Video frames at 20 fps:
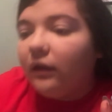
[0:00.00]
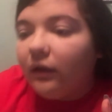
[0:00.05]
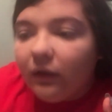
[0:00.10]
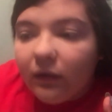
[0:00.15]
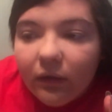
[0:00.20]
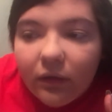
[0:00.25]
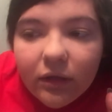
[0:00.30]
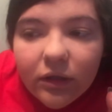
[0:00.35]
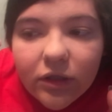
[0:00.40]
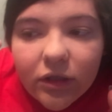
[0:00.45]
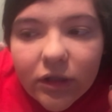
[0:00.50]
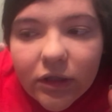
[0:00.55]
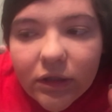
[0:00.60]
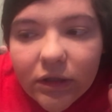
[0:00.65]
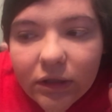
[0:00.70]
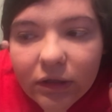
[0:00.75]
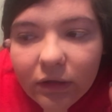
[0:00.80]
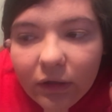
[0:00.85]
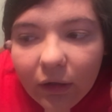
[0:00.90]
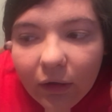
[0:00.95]
then
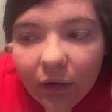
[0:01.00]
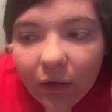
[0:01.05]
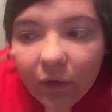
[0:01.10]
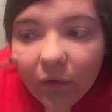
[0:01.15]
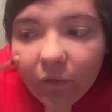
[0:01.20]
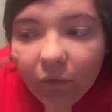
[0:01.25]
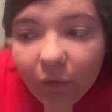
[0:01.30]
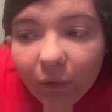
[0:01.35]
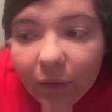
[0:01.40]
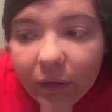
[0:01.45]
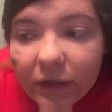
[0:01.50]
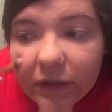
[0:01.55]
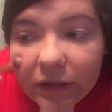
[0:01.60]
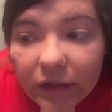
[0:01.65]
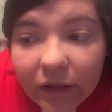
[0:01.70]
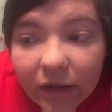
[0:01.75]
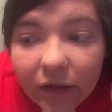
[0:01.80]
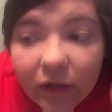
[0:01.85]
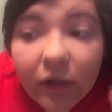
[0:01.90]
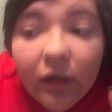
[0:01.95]
just focus
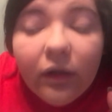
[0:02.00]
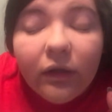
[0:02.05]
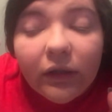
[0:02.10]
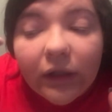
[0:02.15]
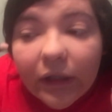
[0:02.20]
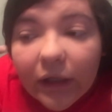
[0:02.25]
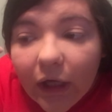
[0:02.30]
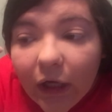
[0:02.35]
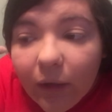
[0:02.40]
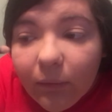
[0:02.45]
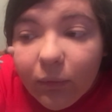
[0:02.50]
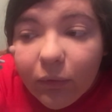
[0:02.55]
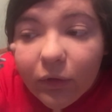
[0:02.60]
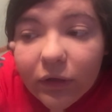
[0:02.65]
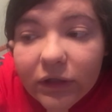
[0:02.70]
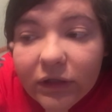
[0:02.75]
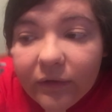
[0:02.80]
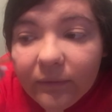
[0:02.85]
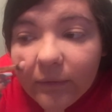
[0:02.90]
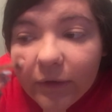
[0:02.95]
it on the high
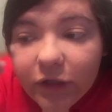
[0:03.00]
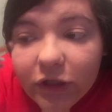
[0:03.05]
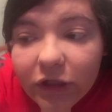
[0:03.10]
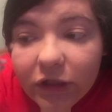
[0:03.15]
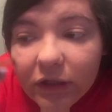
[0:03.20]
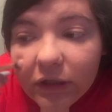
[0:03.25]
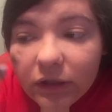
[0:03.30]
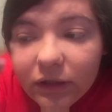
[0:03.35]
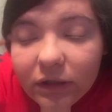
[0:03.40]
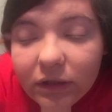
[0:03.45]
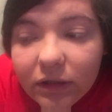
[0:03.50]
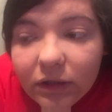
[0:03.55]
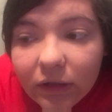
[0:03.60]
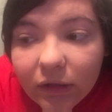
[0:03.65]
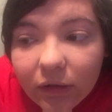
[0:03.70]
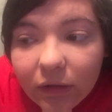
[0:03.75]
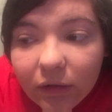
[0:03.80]
points of my cheeks.